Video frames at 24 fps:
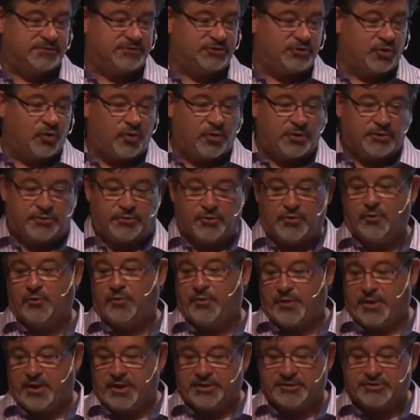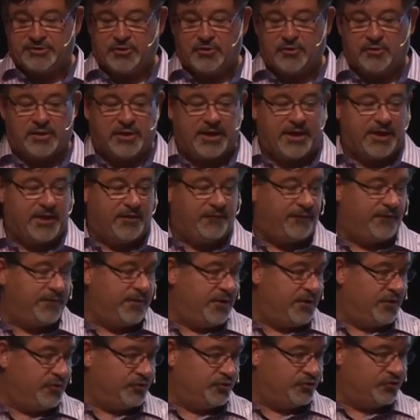sold 2 things in her life:
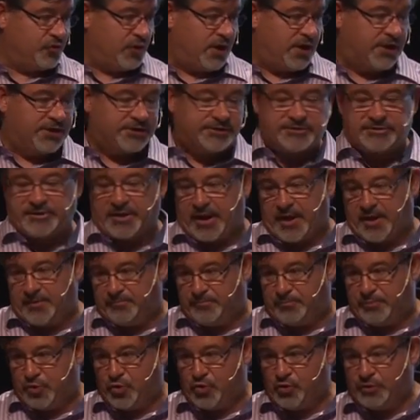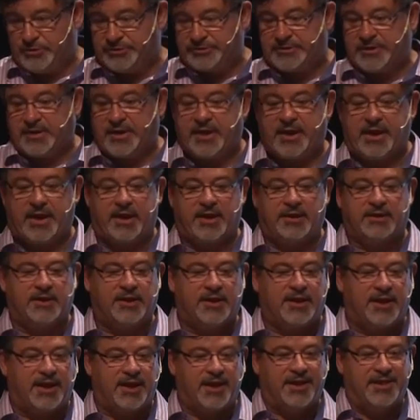drugs and booze, and
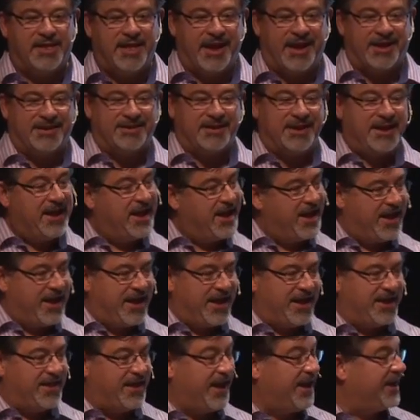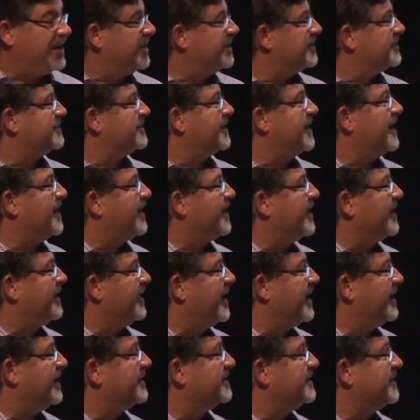that is
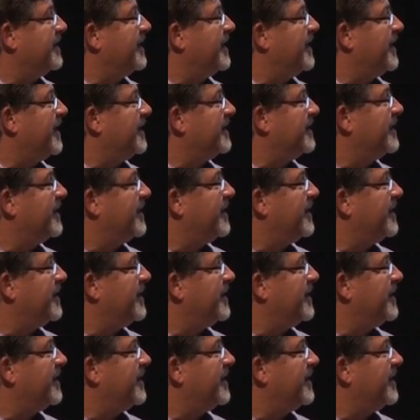it.